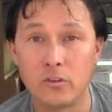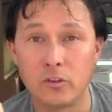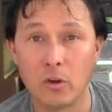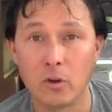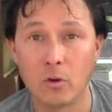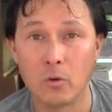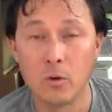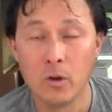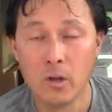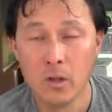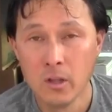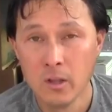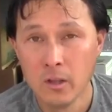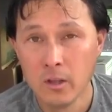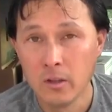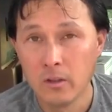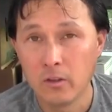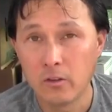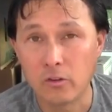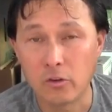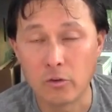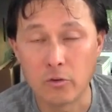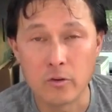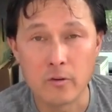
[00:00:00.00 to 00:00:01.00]
So
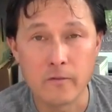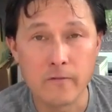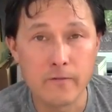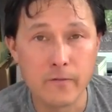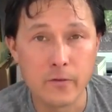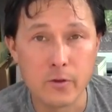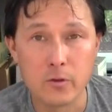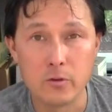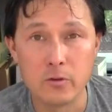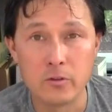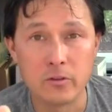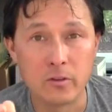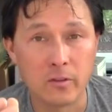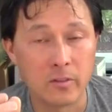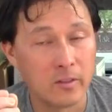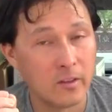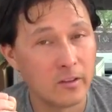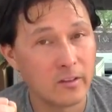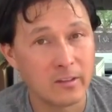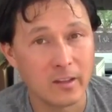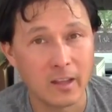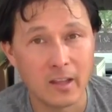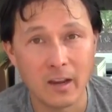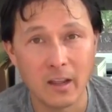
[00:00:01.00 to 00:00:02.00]
certain foods in
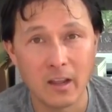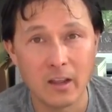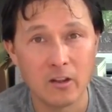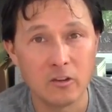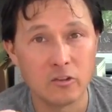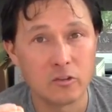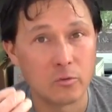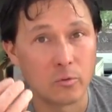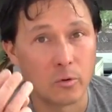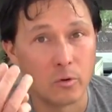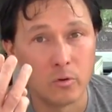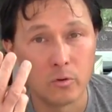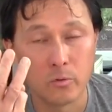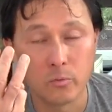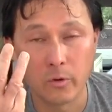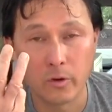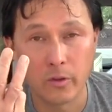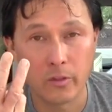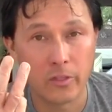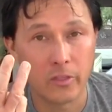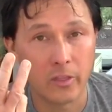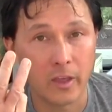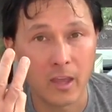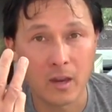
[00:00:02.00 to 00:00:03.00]
this day and age grown
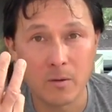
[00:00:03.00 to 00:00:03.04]
with